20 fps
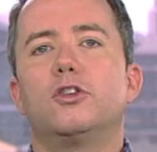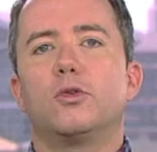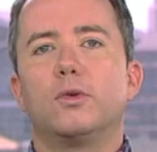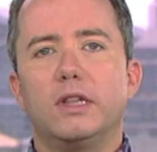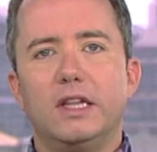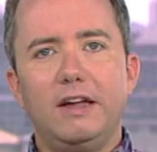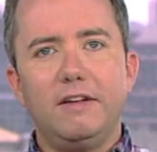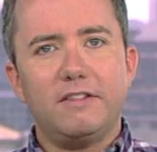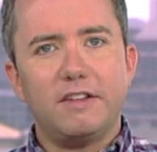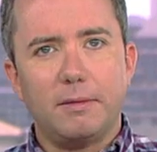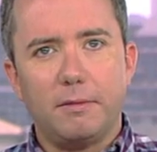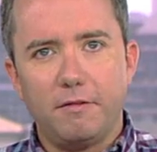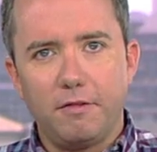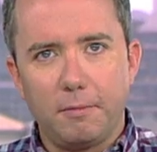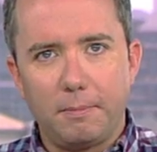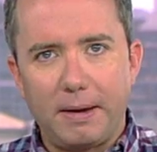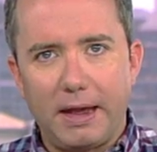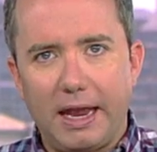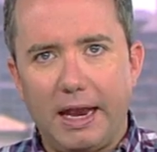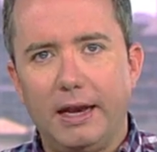relieve some of the
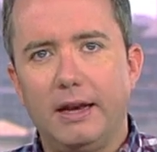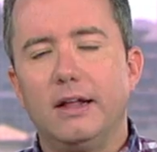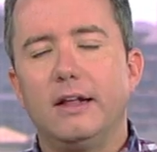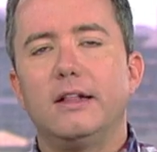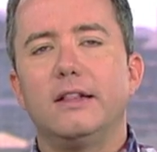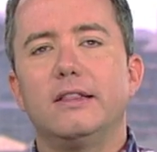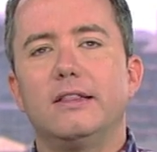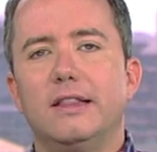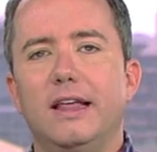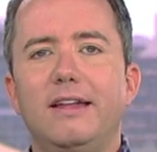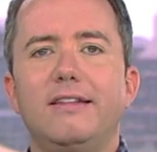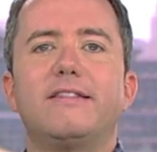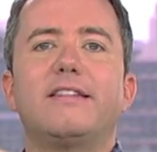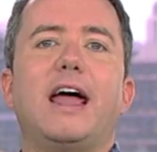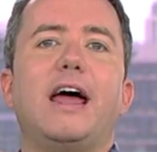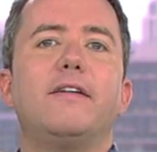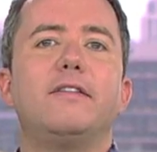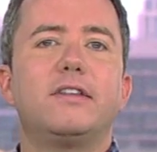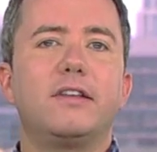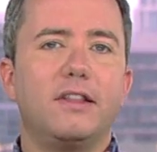pain, let's
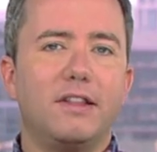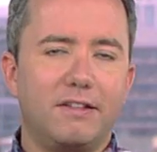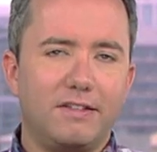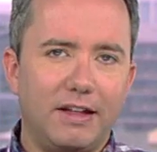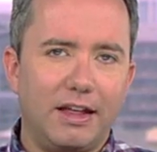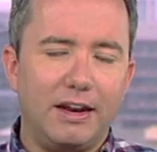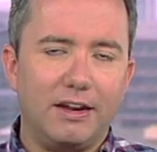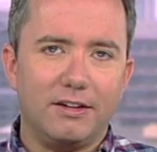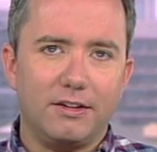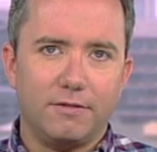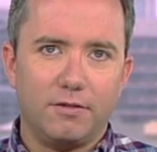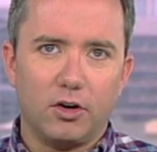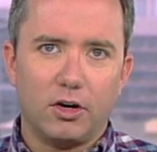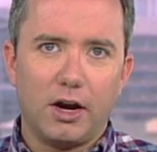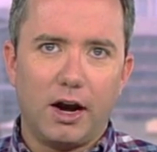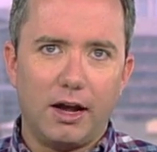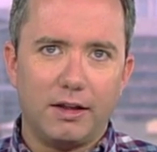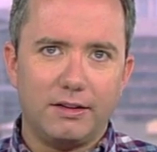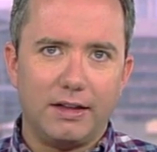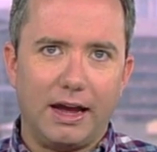dive into the settings of your
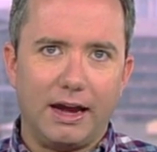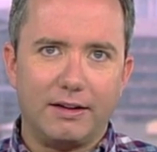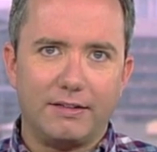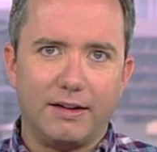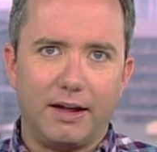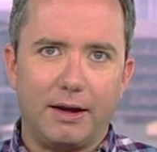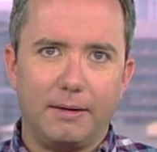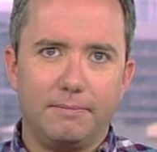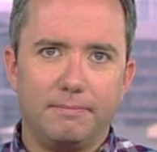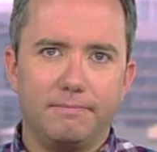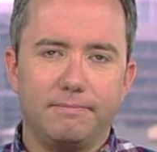Contacts app.